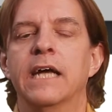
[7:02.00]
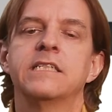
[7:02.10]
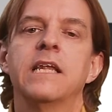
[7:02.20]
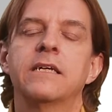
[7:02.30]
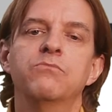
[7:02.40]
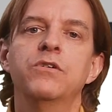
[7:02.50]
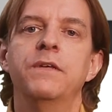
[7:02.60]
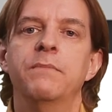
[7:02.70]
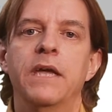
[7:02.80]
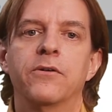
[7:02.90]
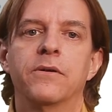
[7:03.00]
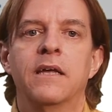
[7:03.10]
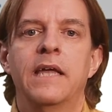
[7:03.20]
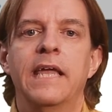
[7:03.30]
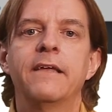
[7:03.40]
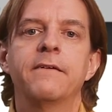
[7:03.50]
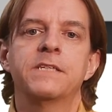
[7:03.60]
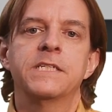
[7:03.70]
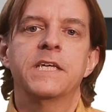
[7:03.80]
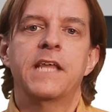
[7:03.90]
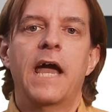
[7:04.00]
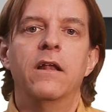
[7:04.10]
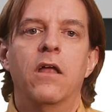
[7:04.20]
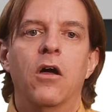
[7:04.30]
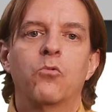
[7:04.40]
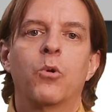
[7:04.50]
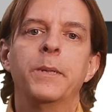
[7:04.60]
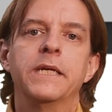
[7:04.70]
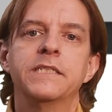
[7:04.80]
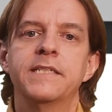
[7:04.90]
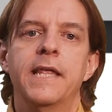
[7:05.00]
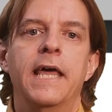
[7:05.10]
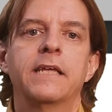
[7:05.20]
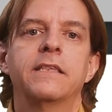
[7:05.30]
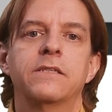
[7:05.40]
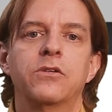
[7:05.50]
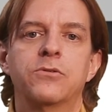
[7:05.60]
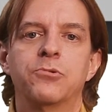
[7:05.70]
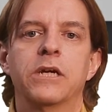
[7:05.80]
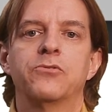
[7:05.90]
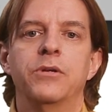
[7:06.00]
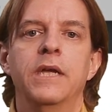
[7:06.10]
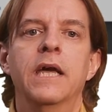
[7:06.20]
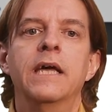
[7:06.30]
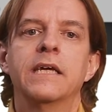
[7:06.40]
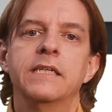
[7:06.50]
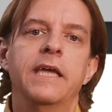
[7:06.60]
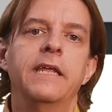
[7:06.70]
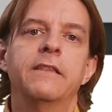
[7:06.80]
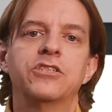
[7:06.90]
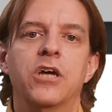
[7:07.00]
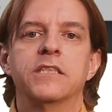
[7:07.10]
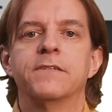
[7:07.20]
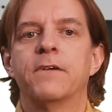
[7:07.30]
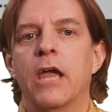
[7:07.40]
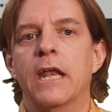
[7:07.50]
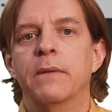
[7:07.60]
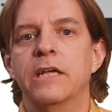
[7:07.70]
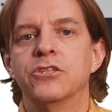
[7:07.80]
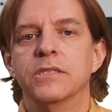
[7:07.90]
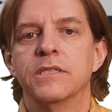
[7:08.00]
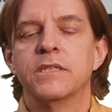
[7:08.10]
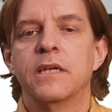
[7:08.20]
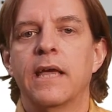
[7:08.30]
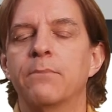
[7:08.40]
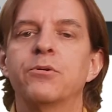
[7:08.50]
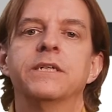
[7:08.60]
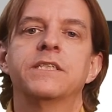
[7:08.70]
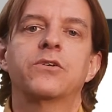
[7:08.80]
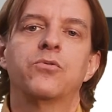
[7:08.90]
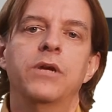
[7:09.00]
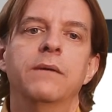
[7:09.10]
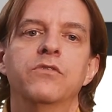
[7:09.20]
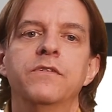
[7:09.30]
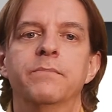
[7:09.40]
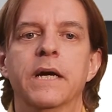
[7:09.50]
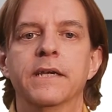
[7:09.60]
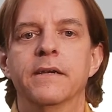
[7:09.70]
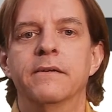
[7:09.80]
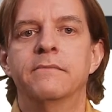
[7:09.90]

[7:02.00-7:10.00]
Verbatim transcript: and select Movie Maker. It gives us a dialog where we can select the directory containing the shots of our animations and press the Create Movie button.